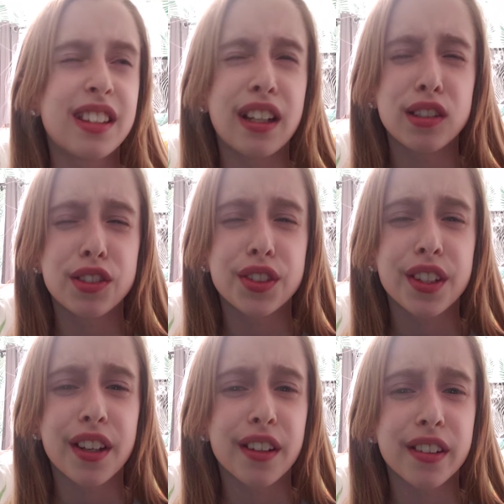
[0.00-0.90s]
outro is
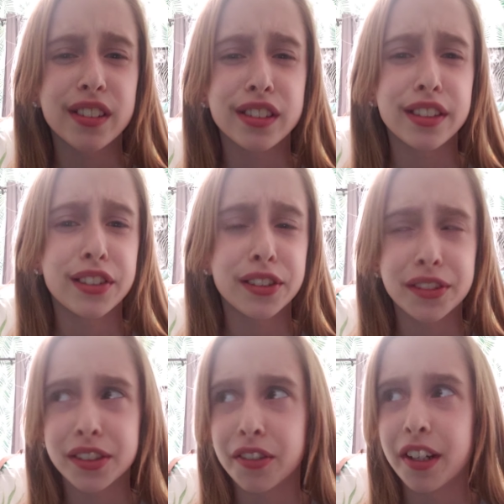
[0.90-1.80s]
kind of cringy too,
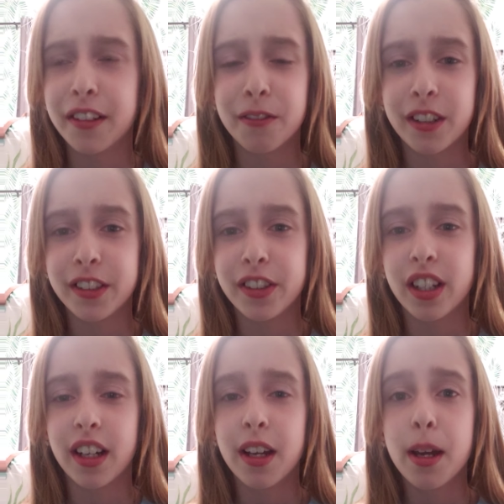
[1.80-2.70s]
so I didn't want to do
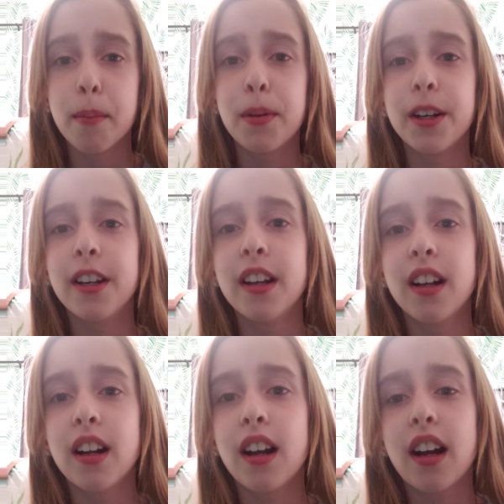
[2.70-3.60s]
that, but
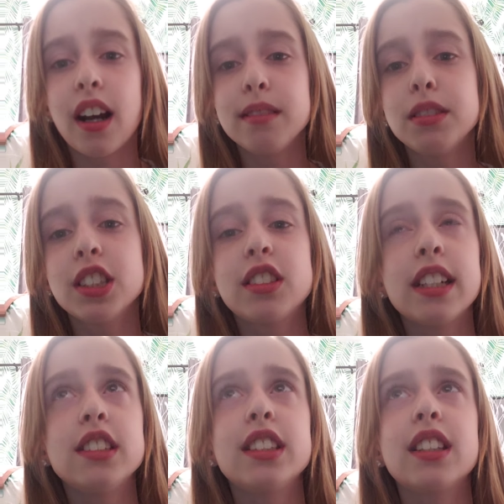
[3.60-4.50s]
I'm just
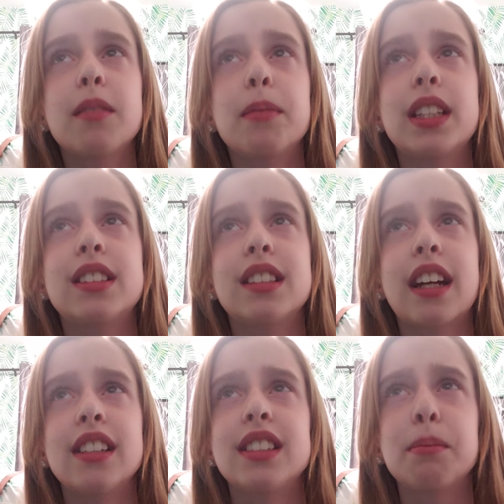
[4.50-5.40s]
changing them because it
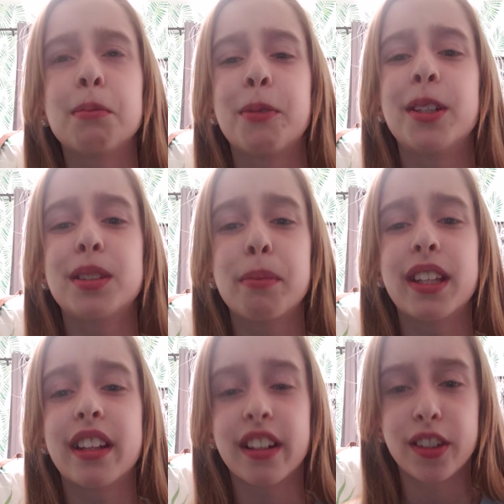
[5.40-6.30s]
kind of seemed weird to me
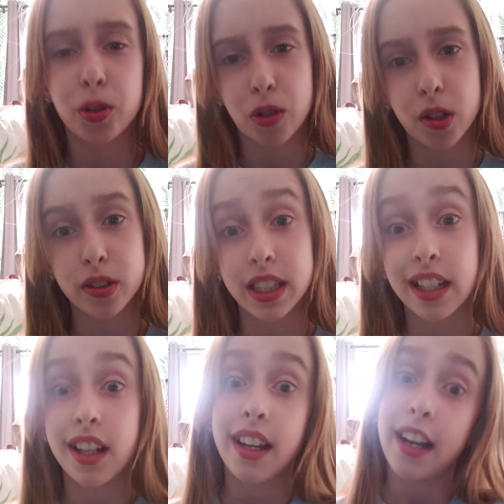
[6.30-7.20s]
that I do all those
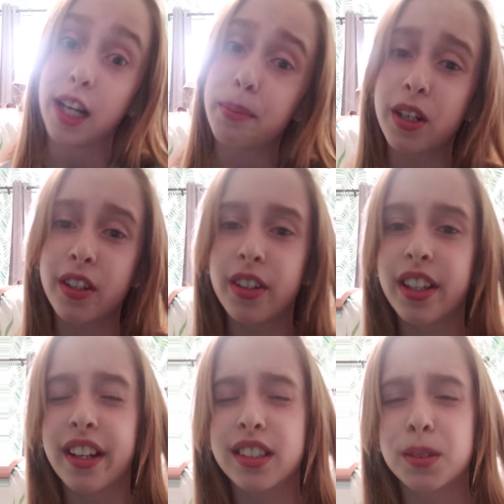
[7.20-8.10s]
Harry Potter
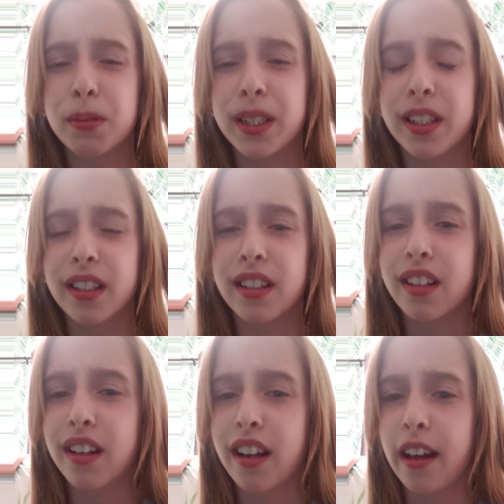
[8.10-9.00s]
things when
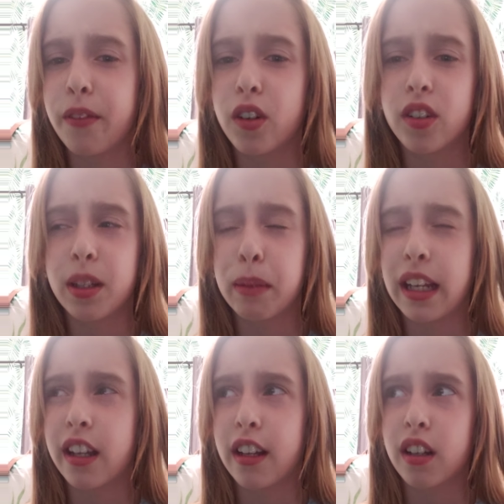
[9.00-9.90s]
I've only
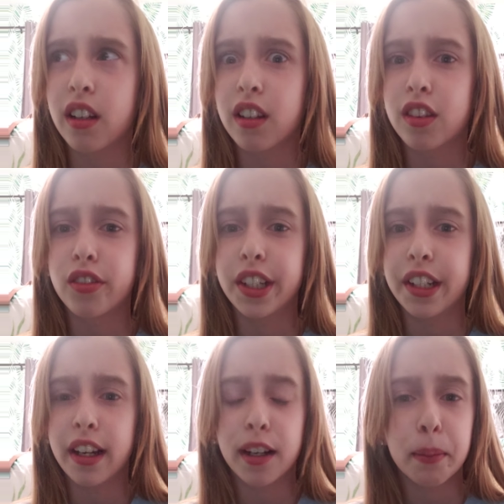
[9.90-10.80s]
made like
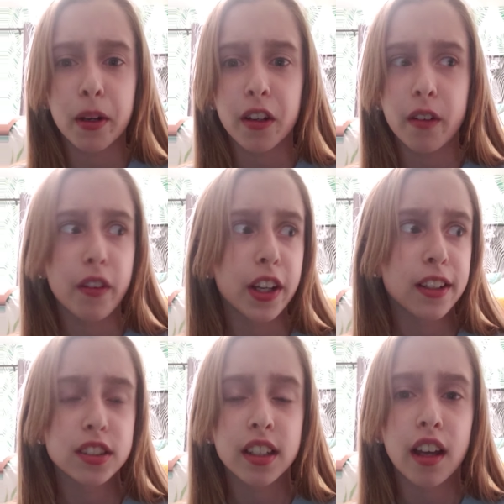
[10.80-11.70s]
three Harry Potter
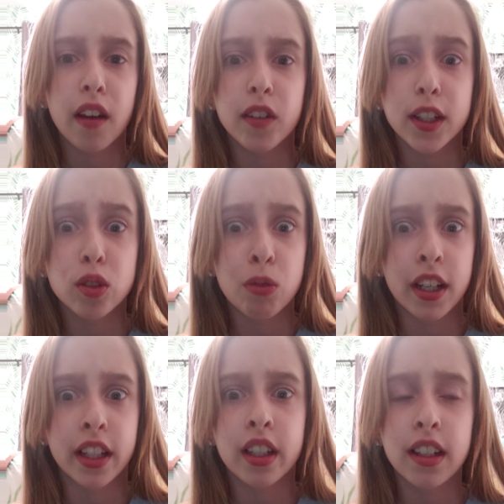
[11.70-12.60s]
videos and I have like
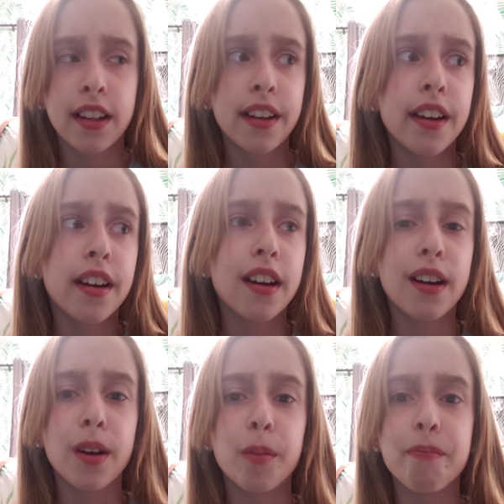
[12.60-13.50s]
20.
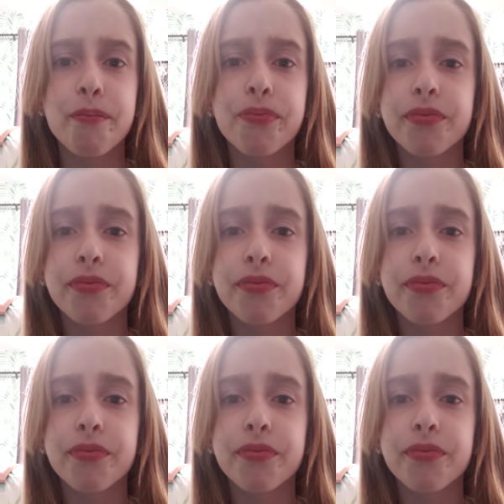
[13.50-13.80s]
And